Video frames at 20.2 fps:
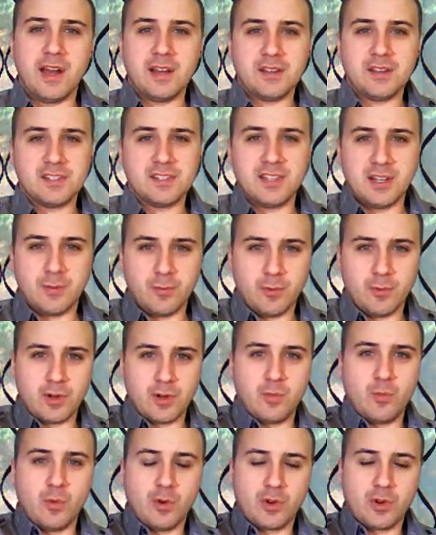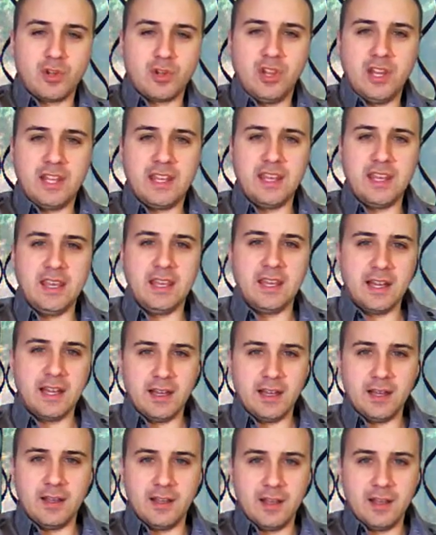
not just like we're clicking